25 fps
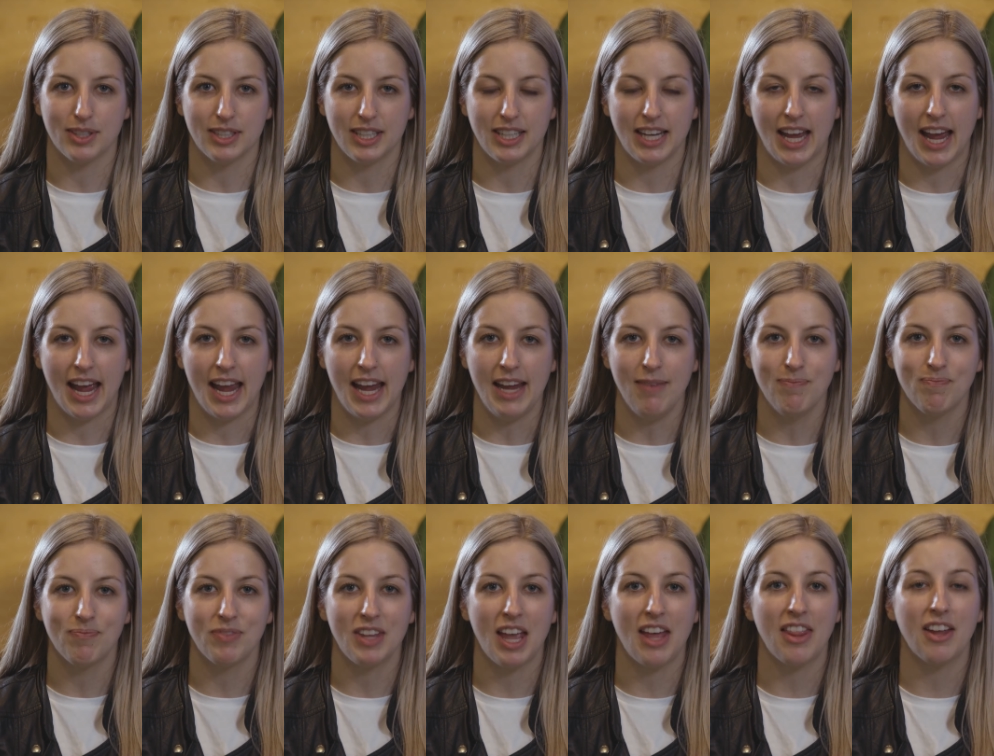today.
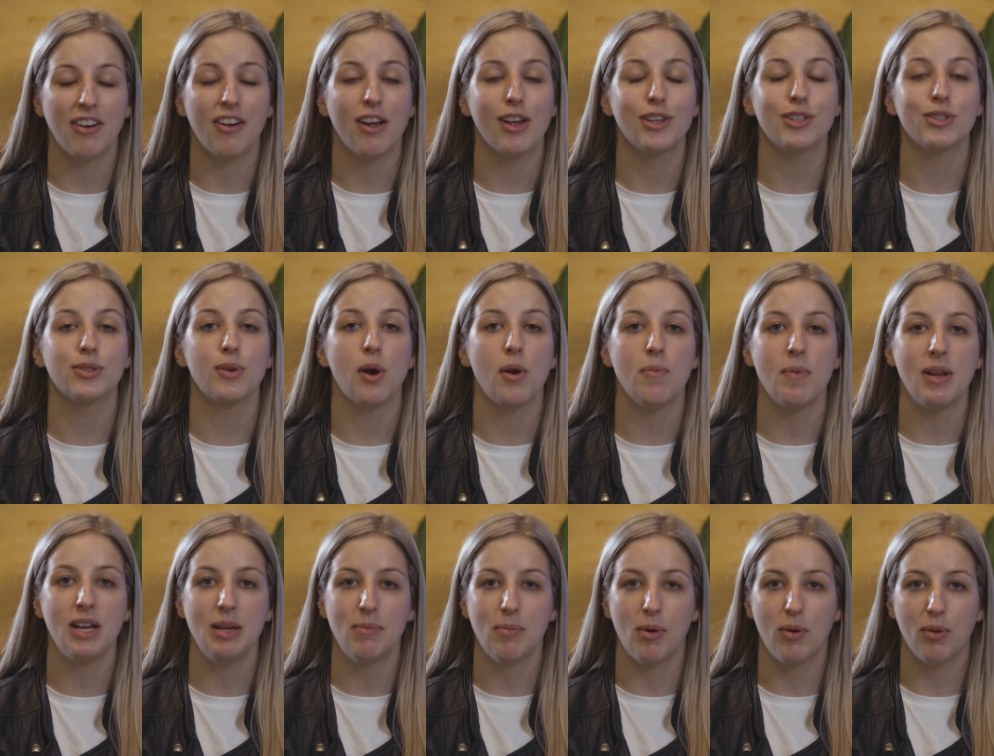Now, there are so
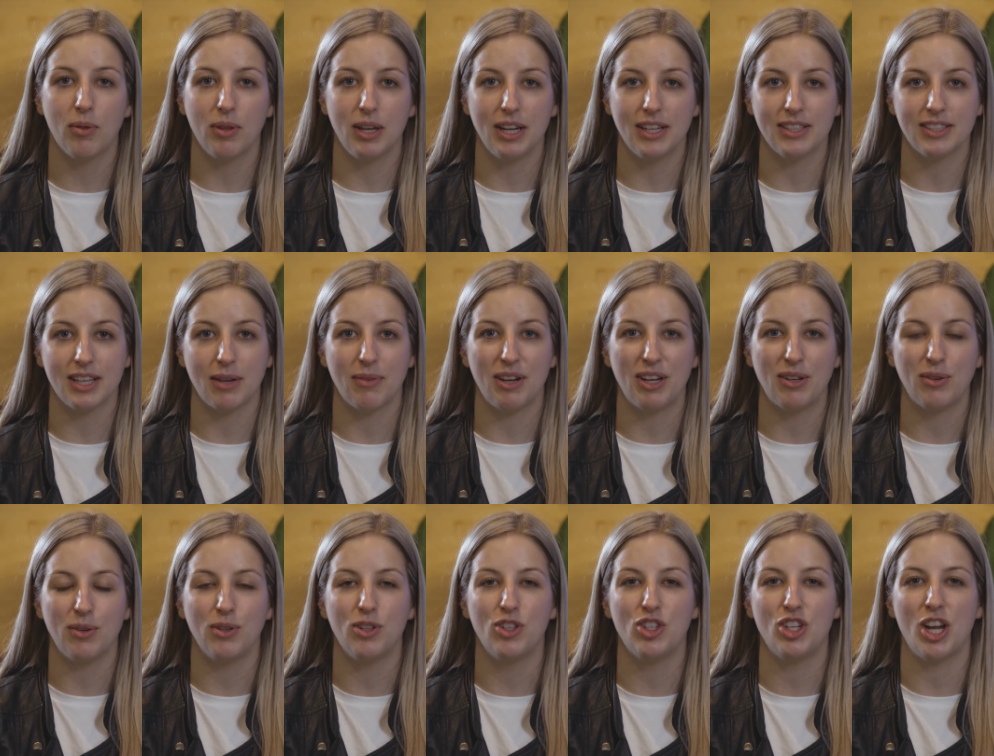many more things that we
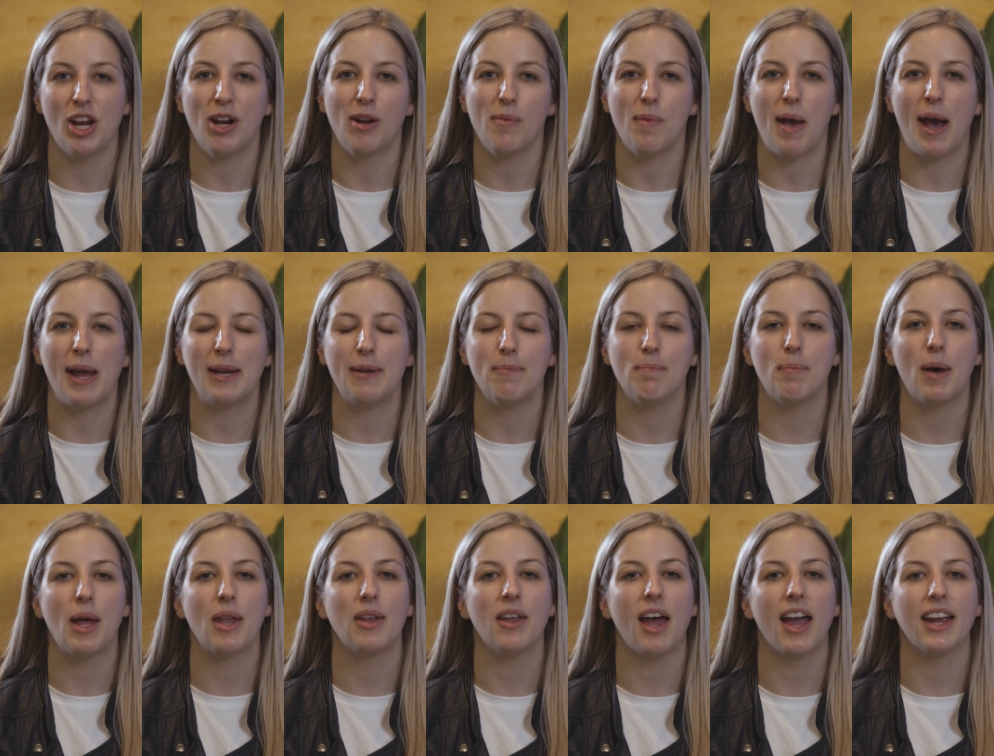could share about it,
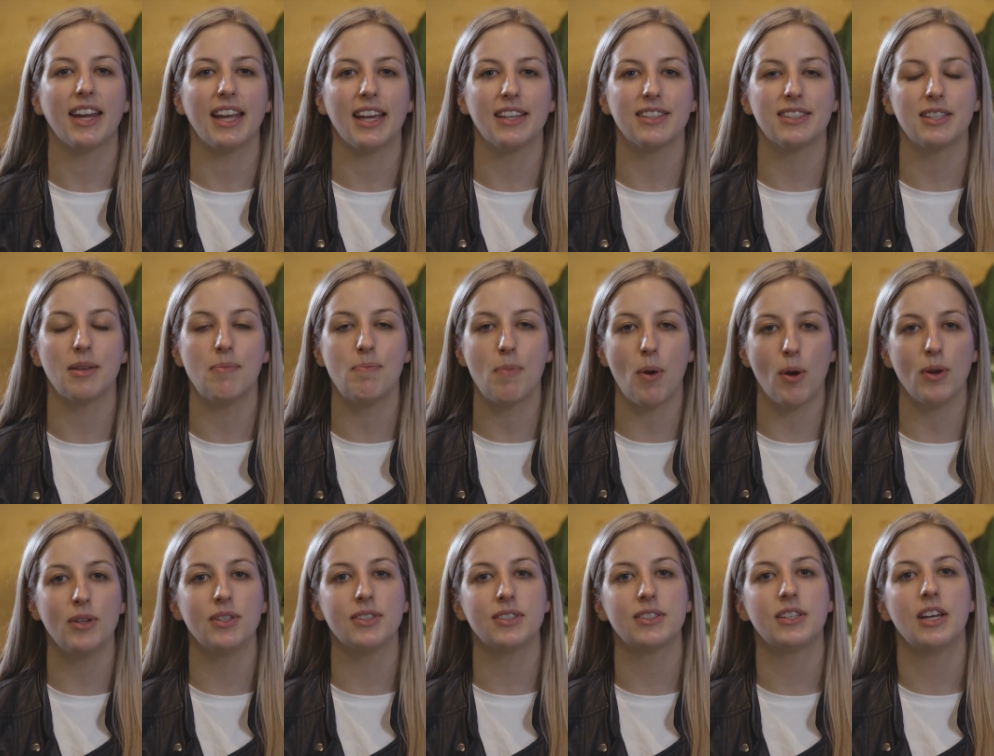but I guess the
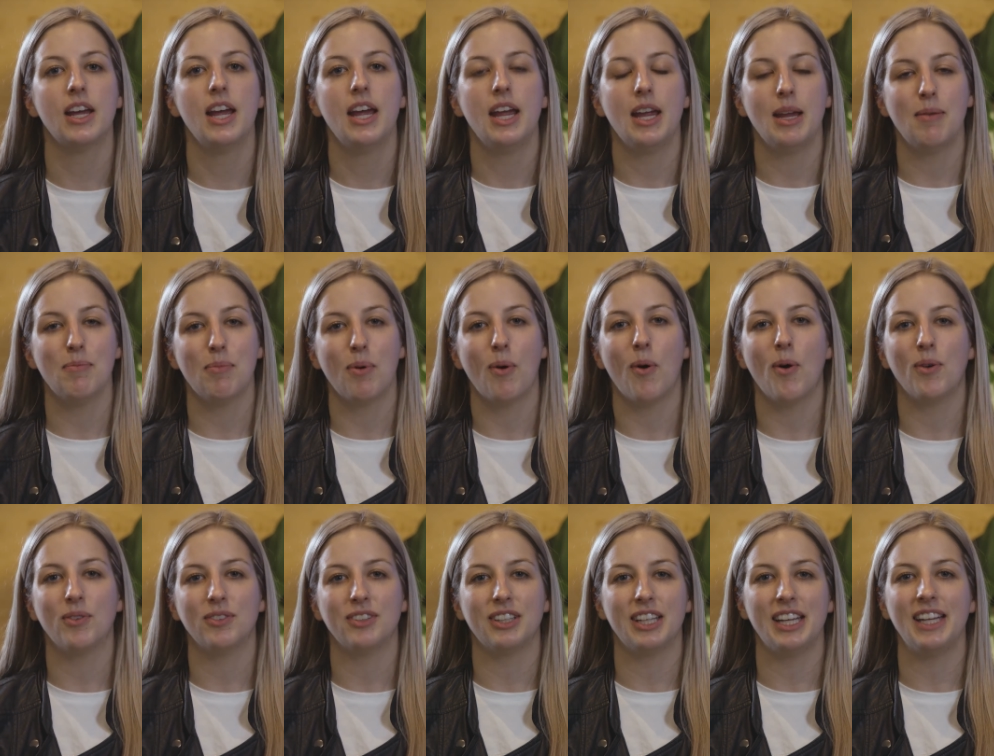most
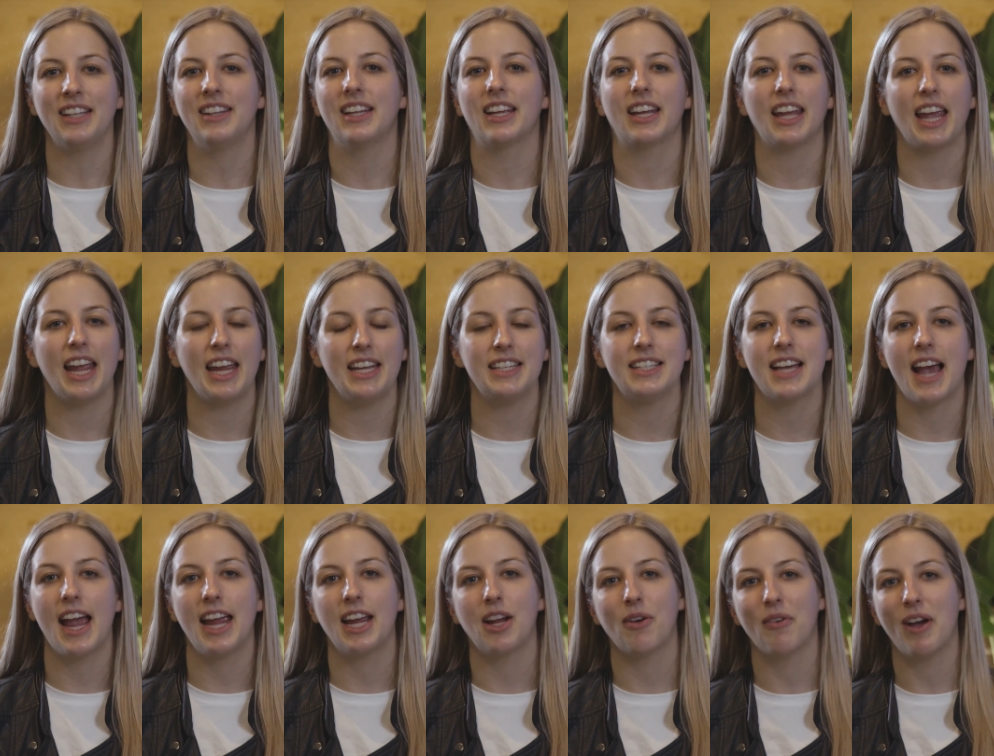important thing, the key
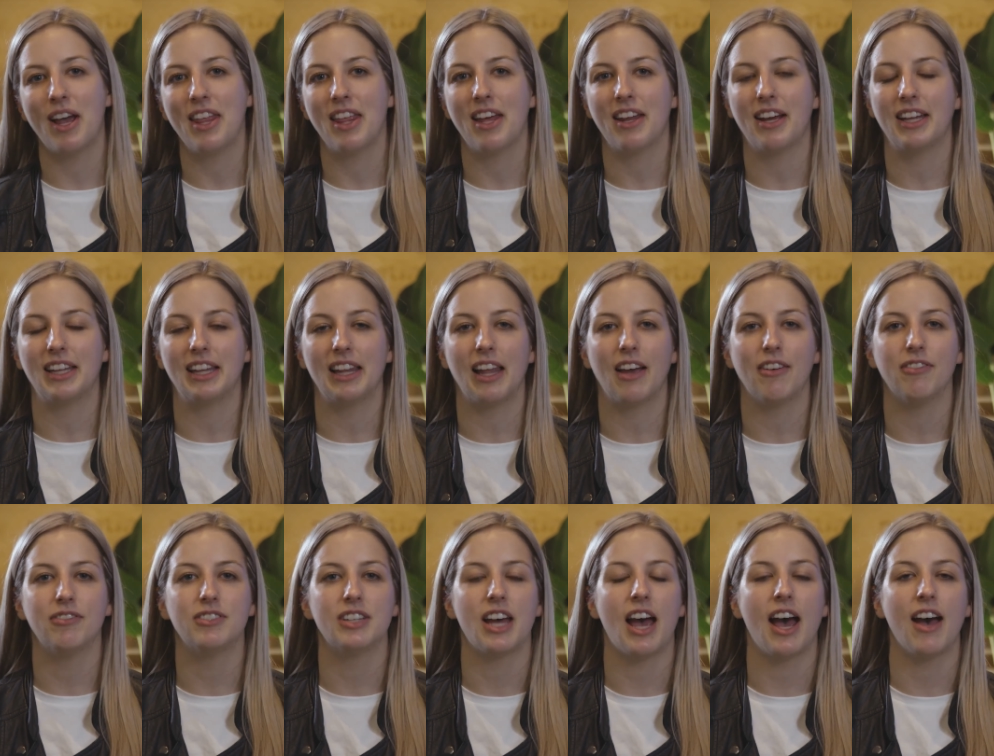takeaway that I'd
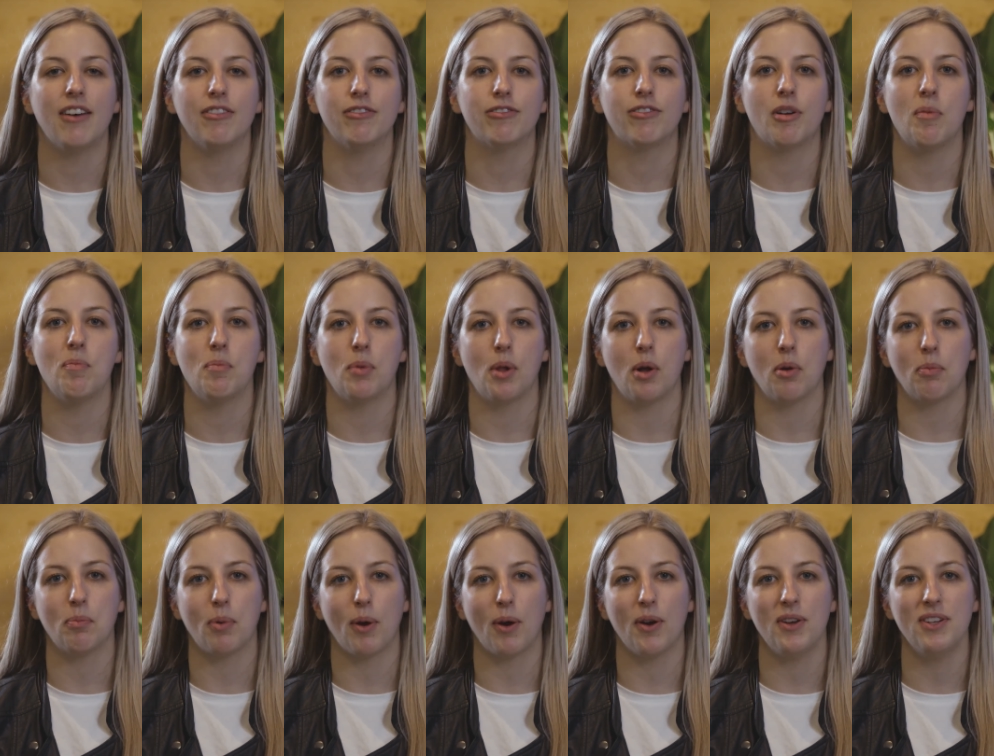love to have from
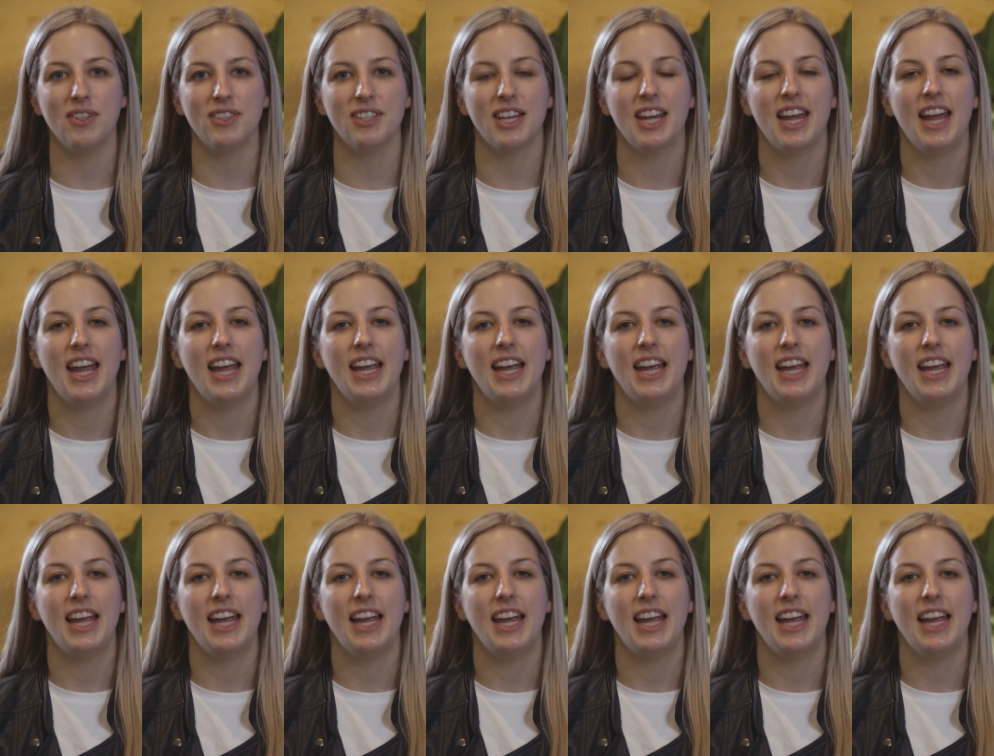blog posts,